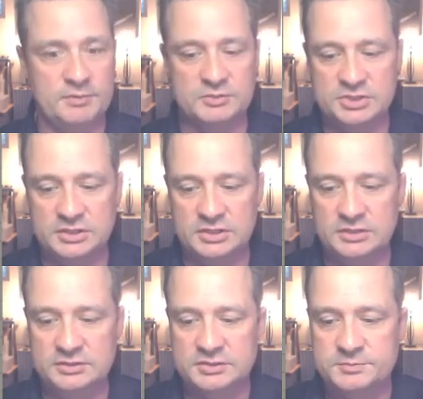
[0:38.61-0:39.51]

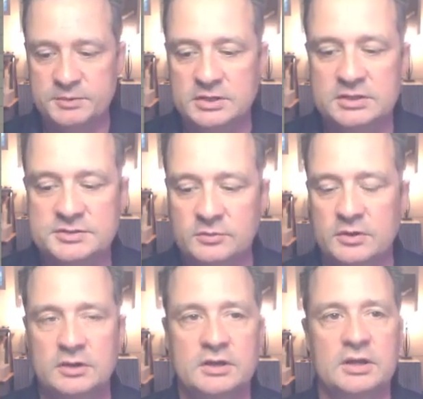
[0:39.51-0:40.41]
machine just because I
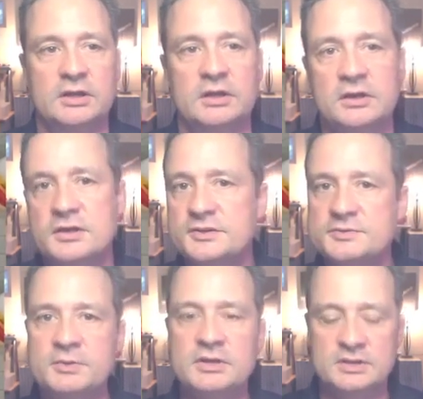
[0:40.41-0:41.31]
wanted to kind of
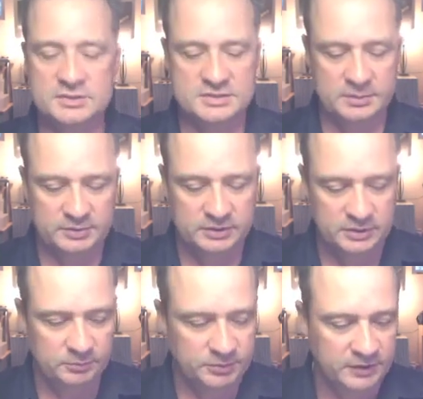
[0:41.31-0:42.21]
speed things up a
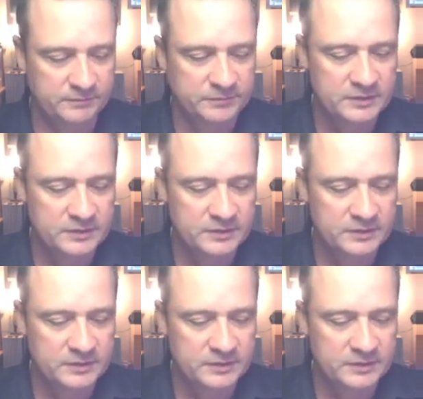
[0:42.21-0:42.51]
little bit.